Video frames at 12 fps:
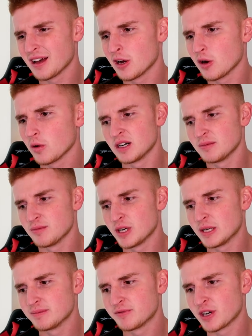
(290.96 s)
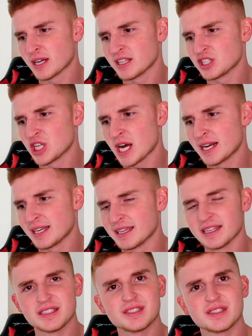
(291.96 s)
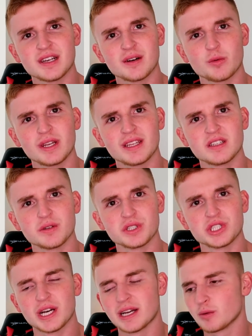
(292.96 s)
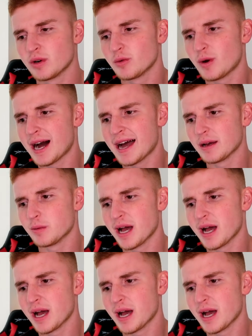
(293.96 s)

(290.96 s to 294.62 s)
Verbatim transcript: Oh, oh, well, fricking Johnny is. Uh, what are you doing, Johnny? What, why?